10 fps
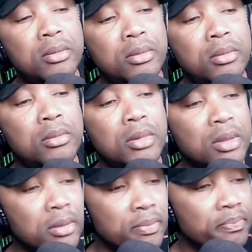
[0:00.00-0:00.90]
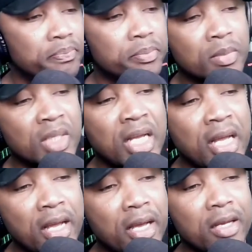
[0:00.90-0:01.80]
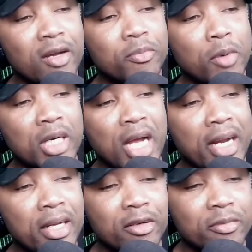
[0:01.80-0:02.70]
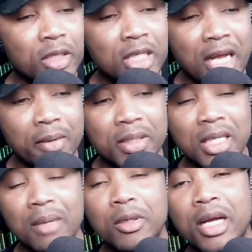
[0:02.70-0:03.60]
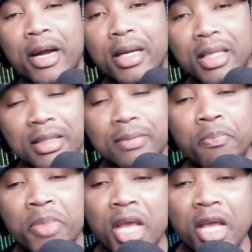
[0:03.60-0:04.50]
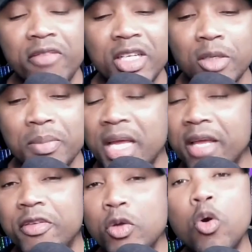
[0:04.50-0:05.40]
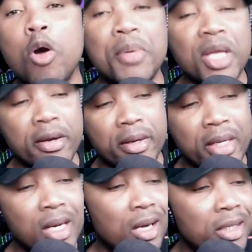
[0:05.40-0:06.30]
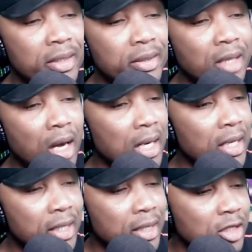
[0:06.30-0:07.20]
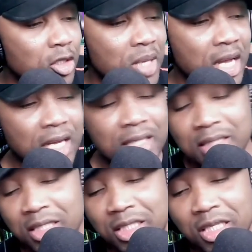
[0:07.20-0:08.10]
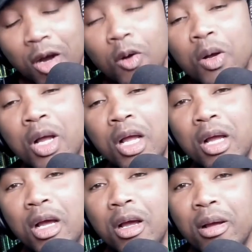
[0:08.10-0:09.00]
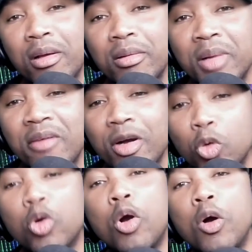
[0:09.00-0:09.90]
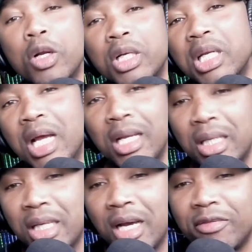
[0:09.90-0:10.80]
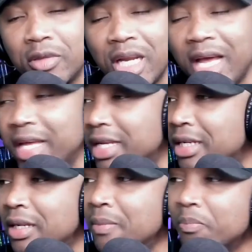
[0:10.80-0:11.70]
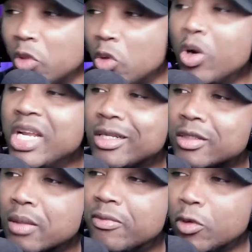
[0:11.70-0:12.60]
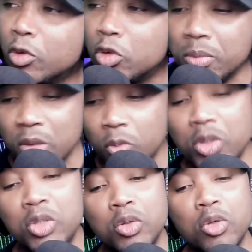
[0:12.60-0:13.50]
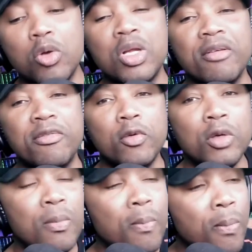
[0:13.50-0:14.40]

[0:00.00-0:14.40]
me because she not like, oh, me talk to her, which is me just. If you go up here in Holland and a Jamaican says, yo, you have a cookout, you have to like donate some food to me, would you donate the food?